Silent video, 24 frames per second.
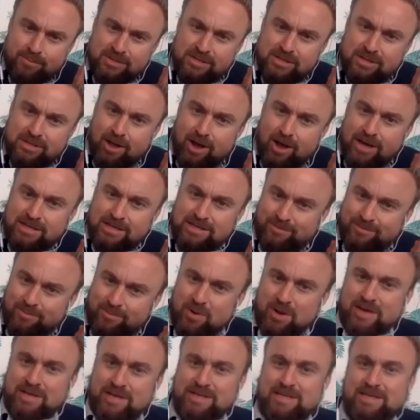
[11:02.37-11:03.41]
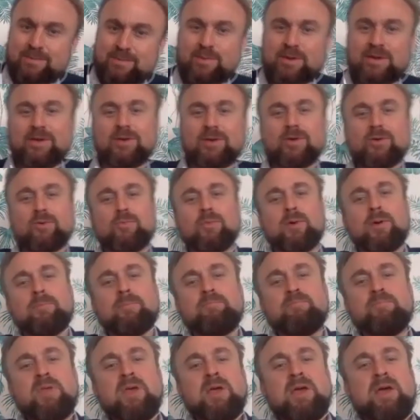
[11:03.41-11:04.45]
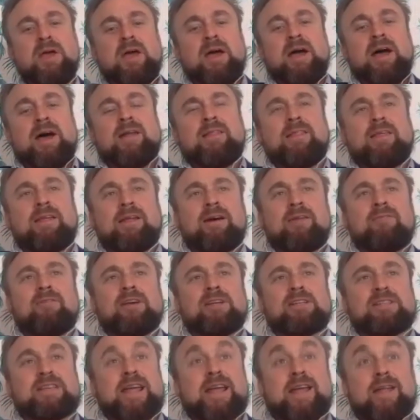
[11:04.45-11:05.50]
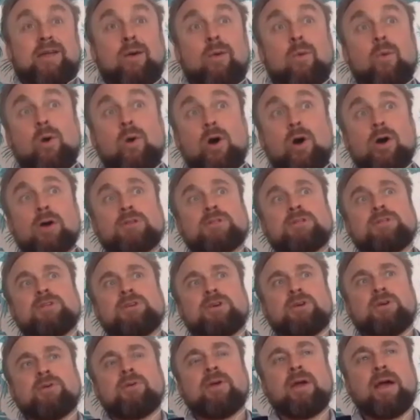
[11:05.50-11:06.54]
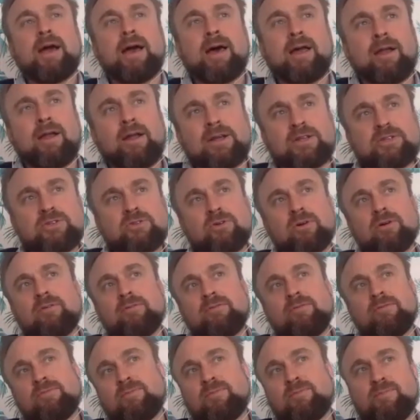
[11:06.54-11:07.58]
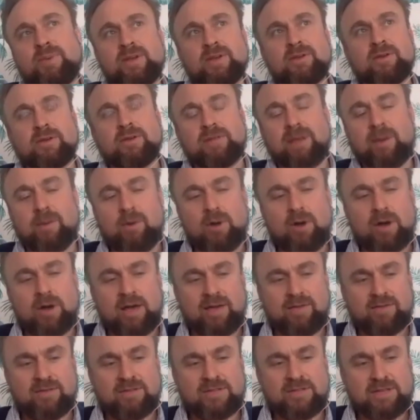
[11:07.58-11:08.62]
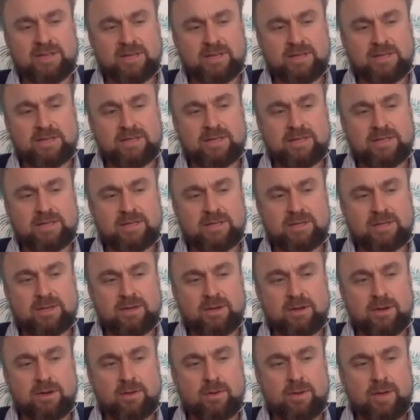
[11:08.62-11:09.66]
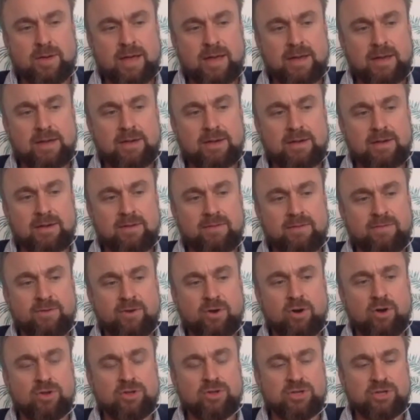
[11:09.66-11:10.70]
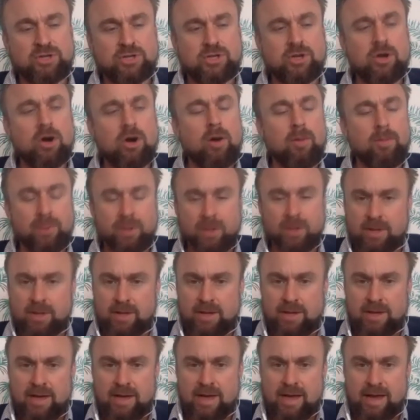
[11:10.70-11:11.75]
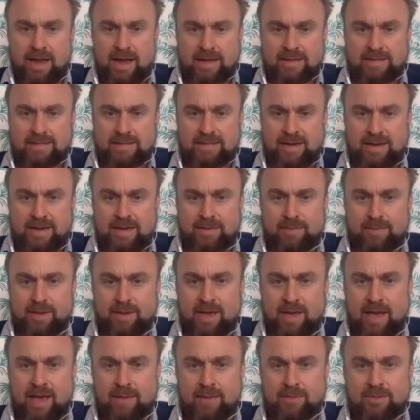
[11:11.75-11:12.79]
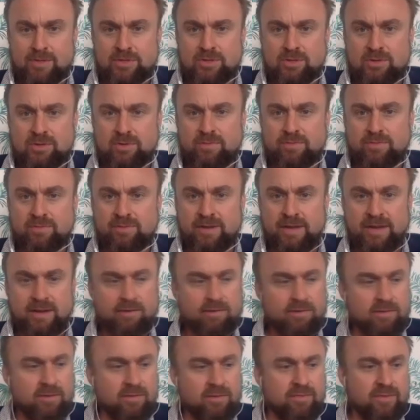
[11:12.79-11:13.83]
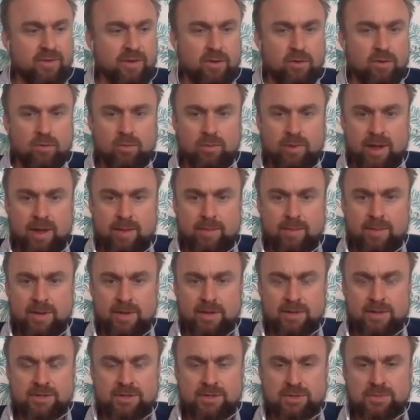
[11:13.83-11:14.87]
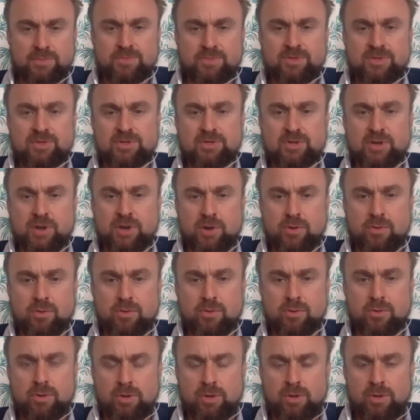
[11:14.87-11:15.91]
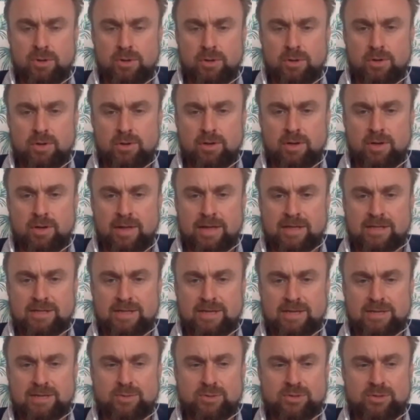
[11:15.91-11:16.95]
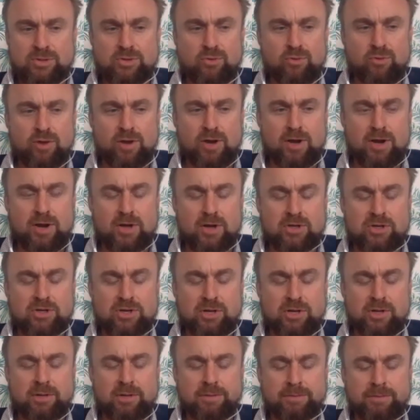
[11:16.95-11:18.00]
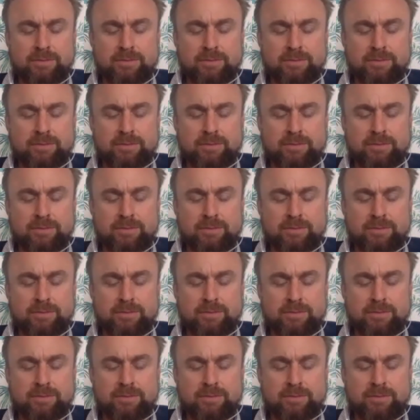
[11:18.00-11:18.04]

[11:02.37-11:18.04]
slice of what it is to be human. And then I realized I had a lot of work to do, and I sort of been doing that work ever since, and forgot to stop, and accidentally became a sort of leader in the field without meaning to. So yeah, that's my story in a nutshell.